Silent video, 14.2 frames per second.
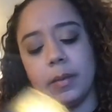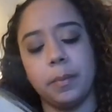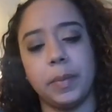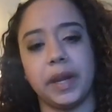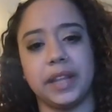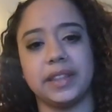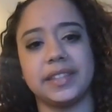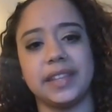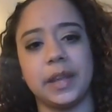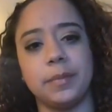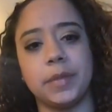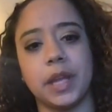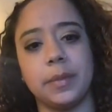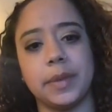But at the
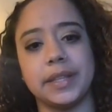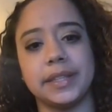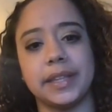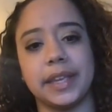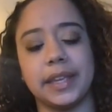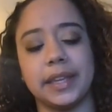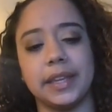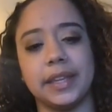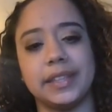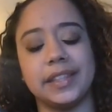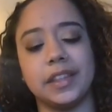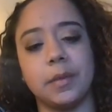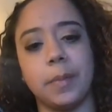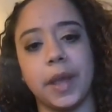same time, it's like, is
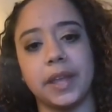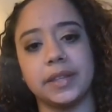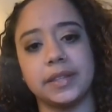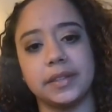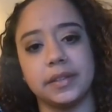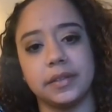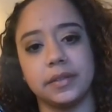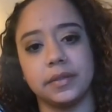it the best?